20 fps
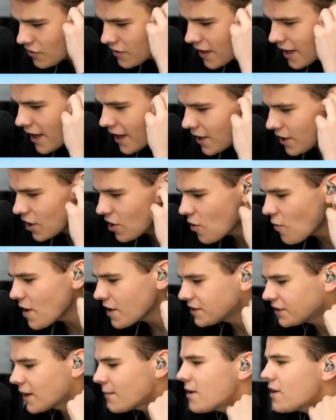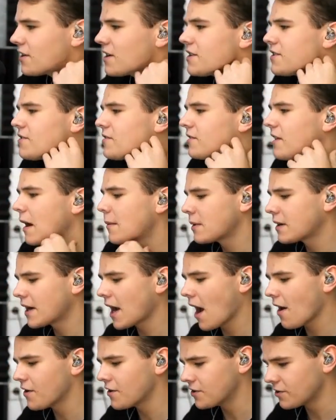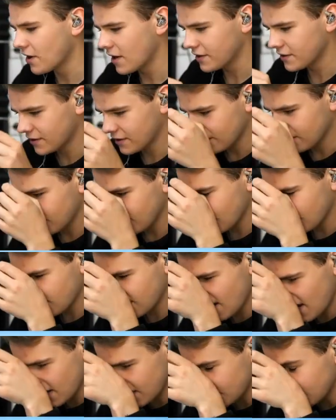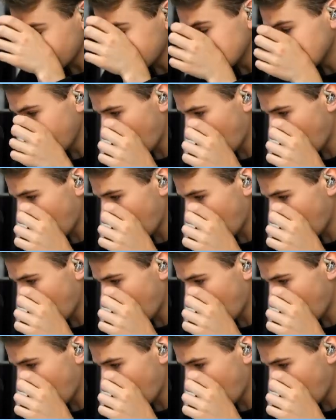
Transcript: Dude, you know what? Send me your Instagram account address, okay?